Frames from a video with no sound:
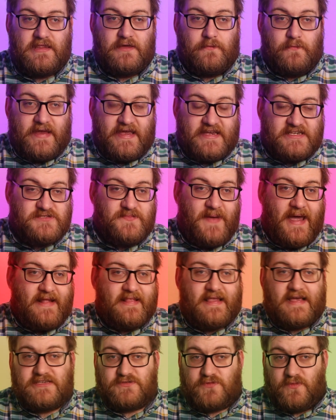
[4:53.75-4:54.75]
that we
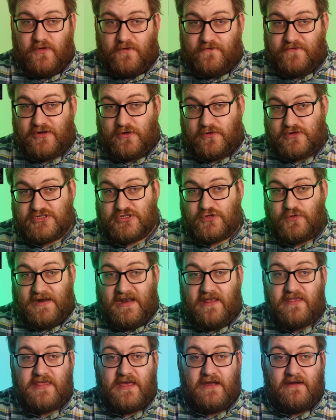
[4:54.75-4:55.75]
expect as we move towards
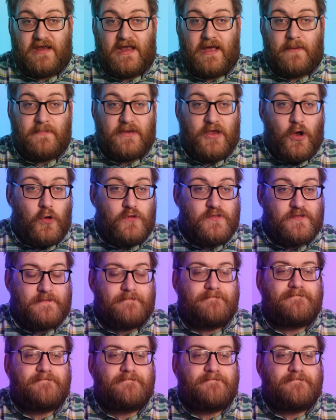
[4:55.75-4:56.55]
2030 and beyond.